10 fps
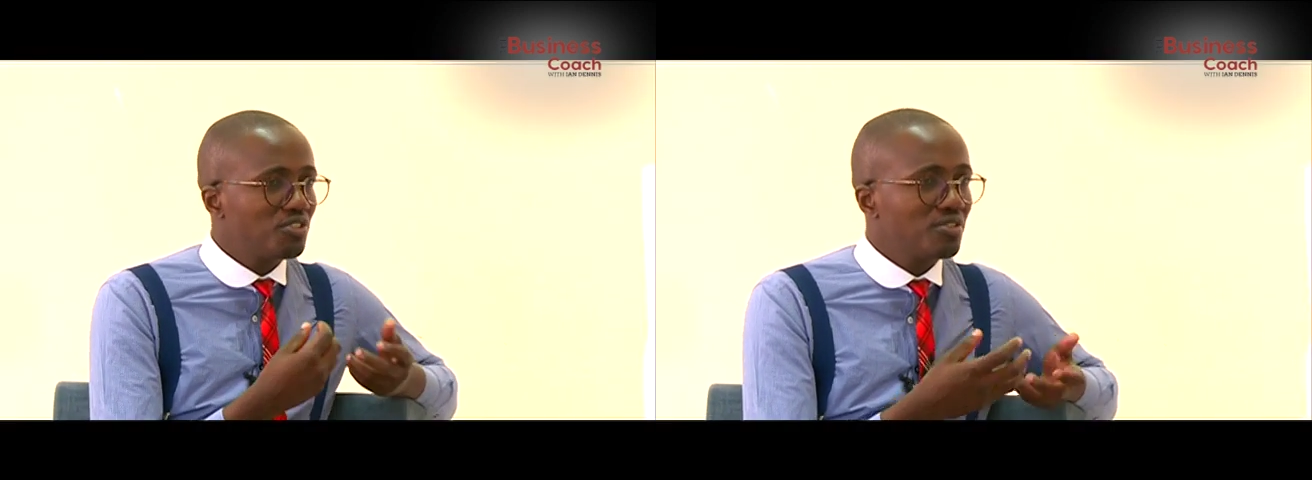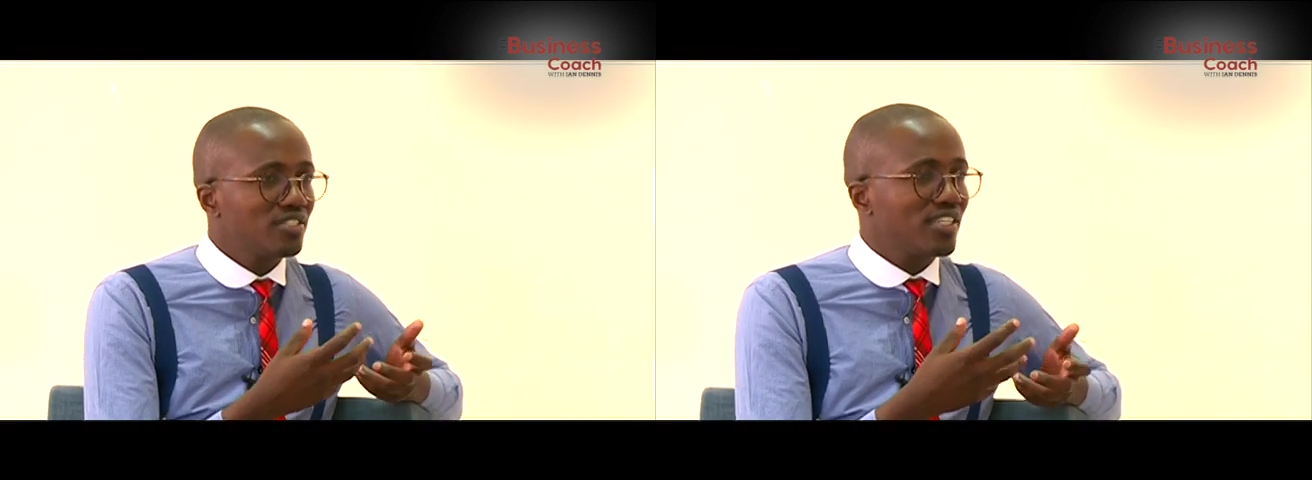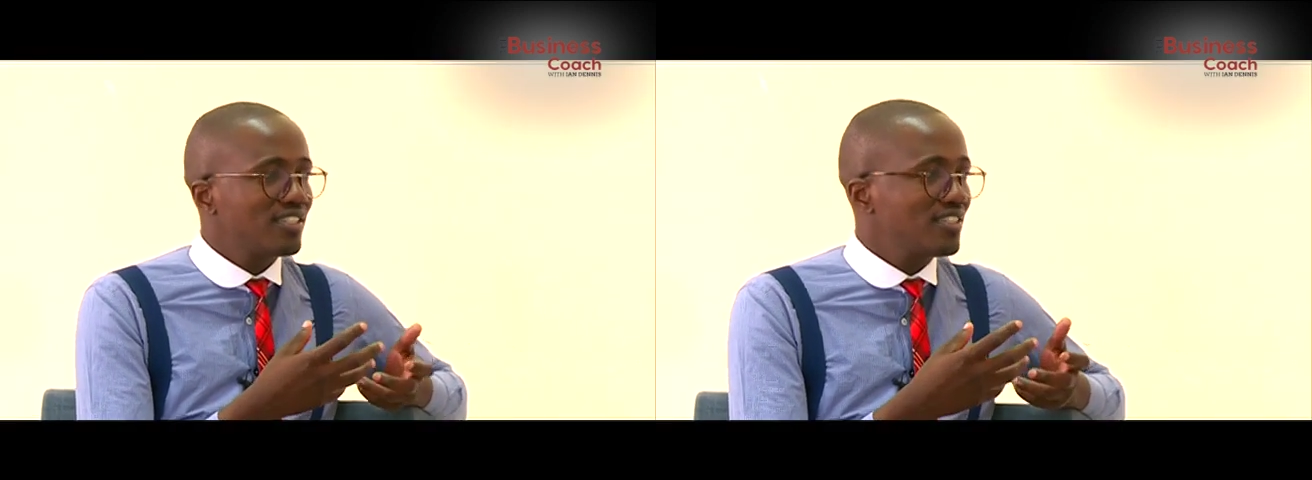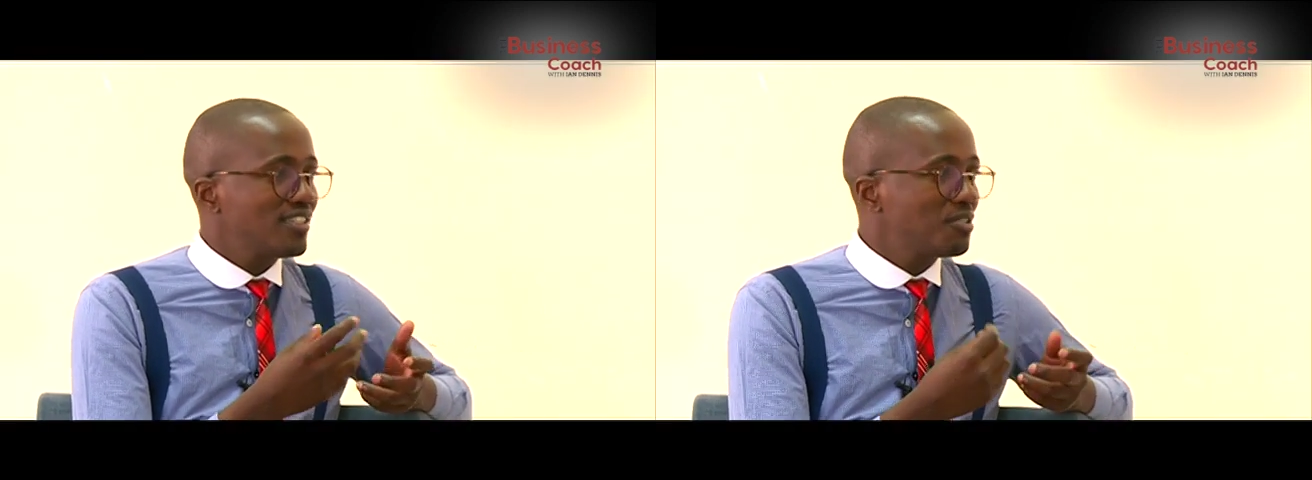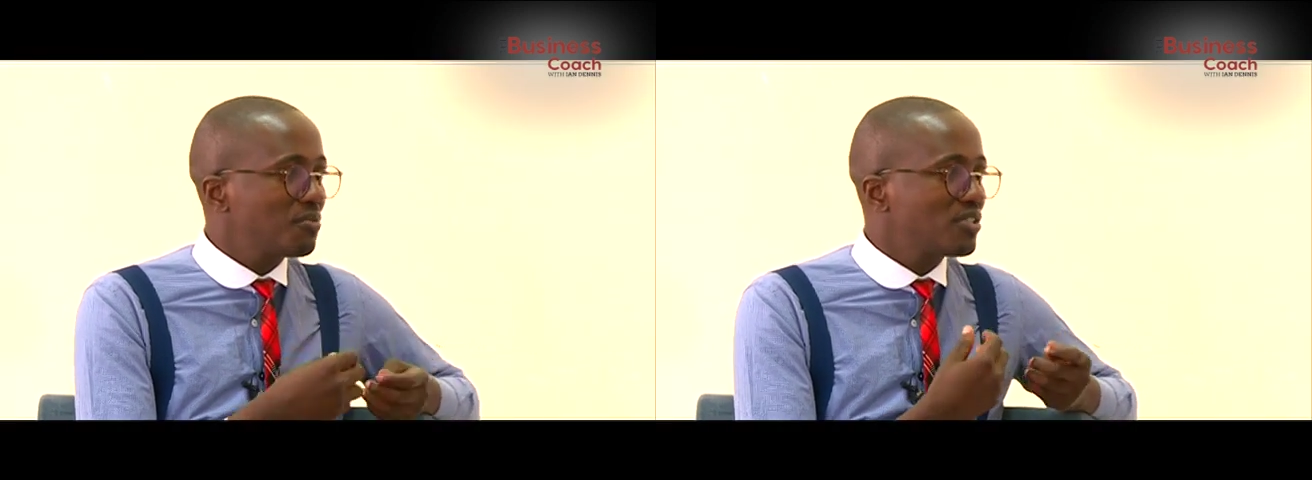choosing that
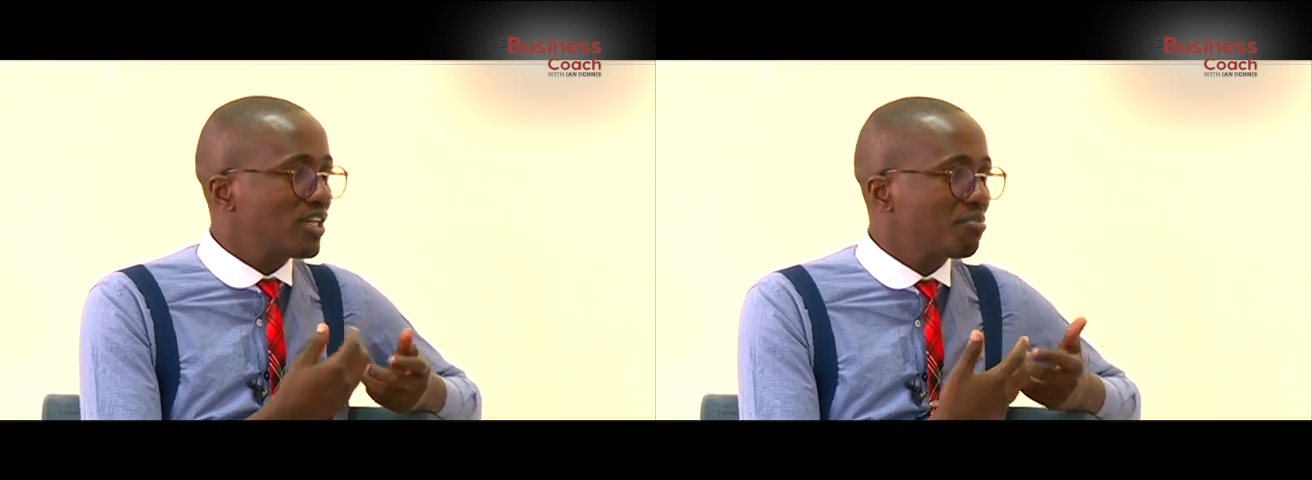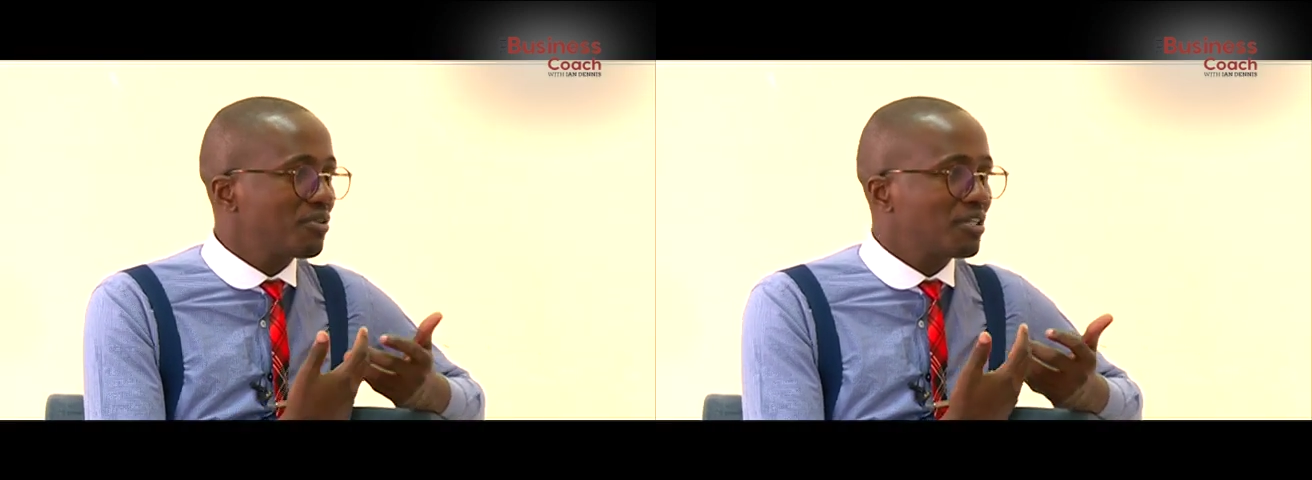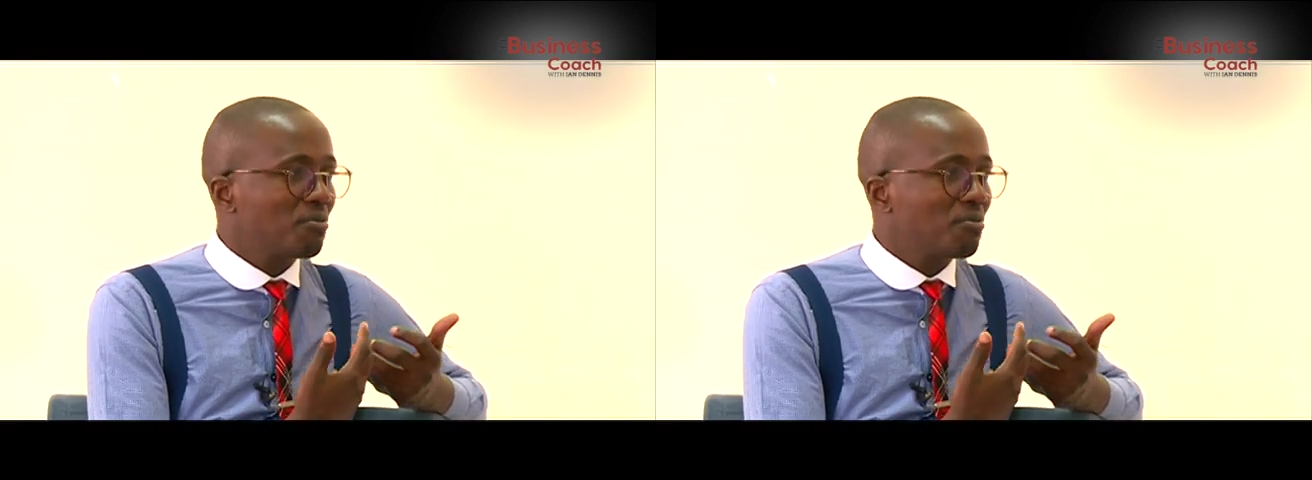this particular product,